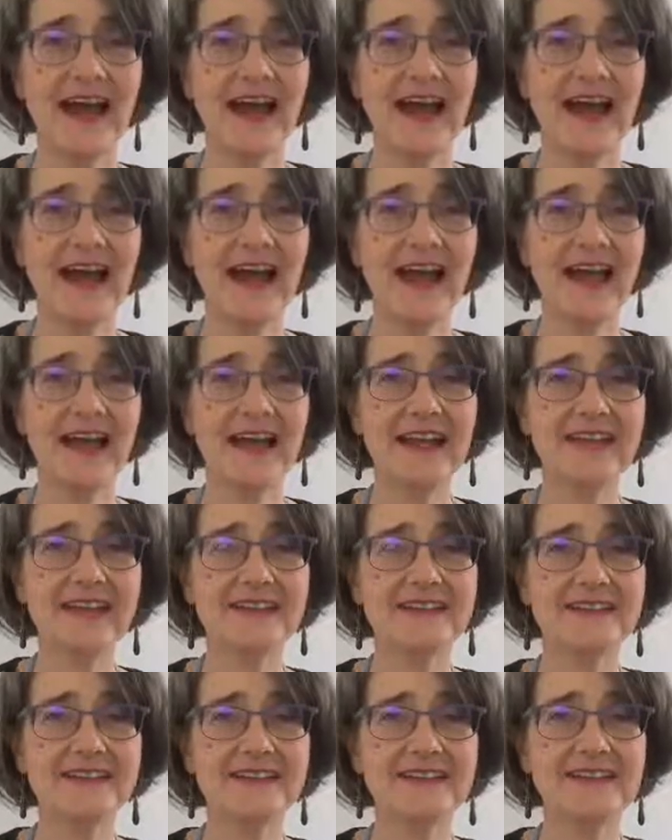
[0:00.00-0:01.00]

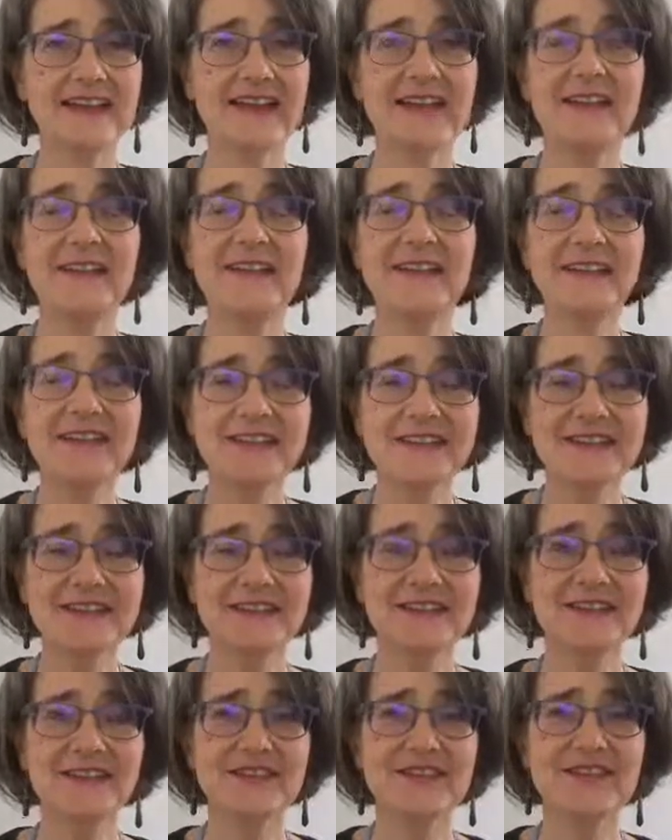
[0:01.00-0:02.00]
And
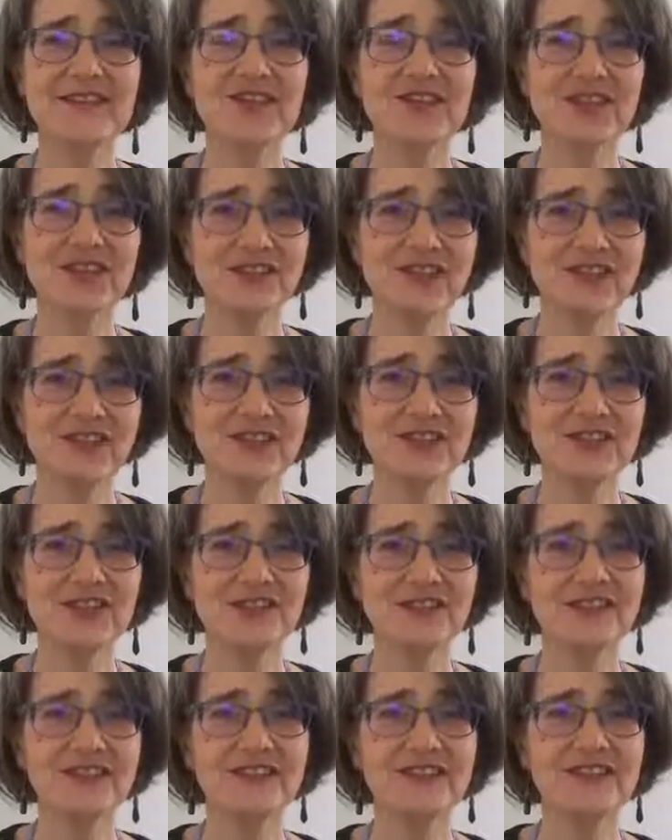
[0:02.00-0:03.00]
this
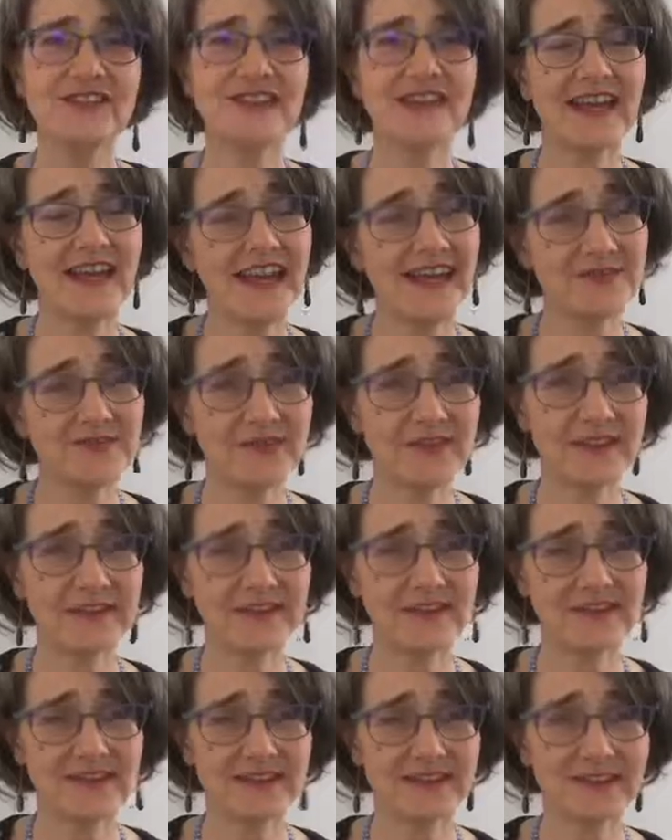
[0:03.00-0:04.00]
changes
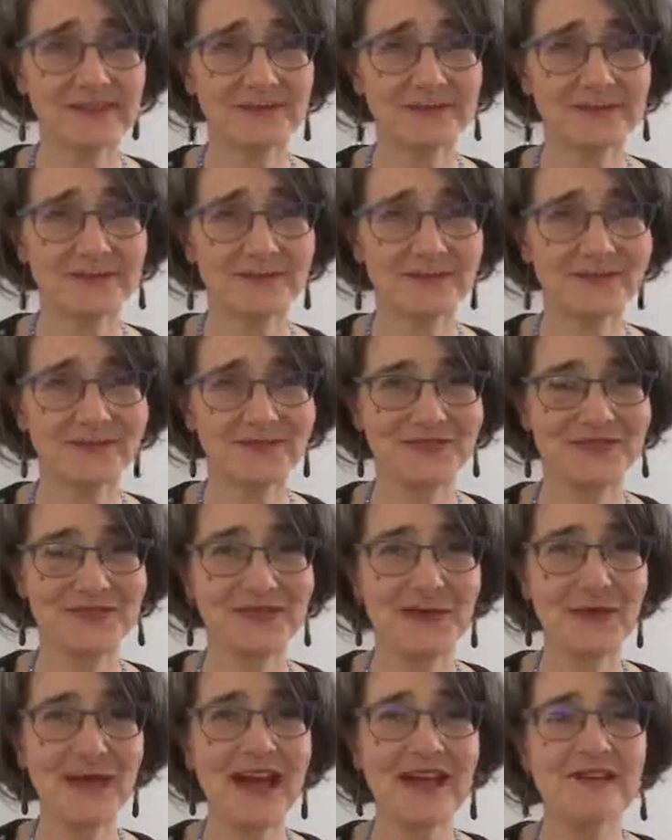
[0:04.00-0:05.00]
everything.
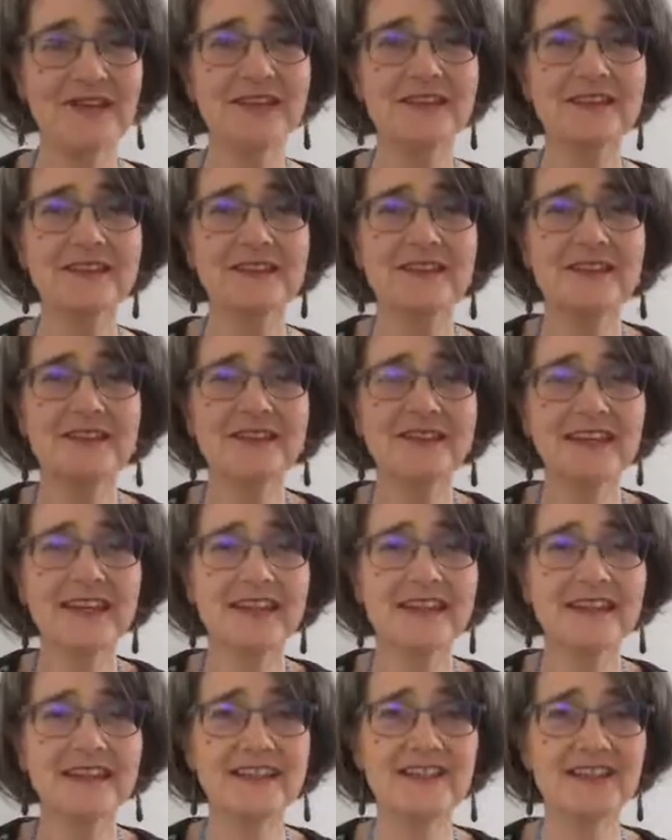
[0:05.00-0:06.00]
So having
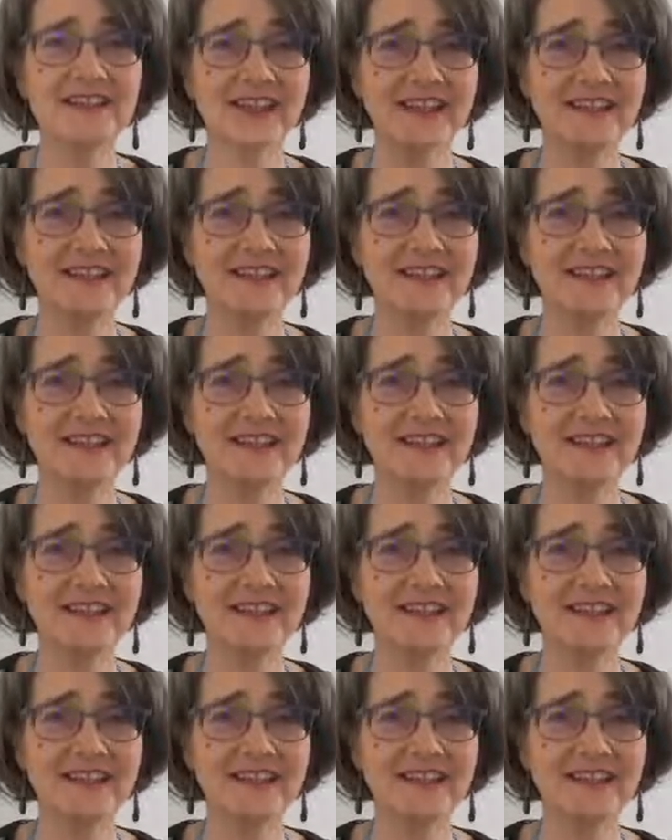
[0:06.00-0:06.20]
understanding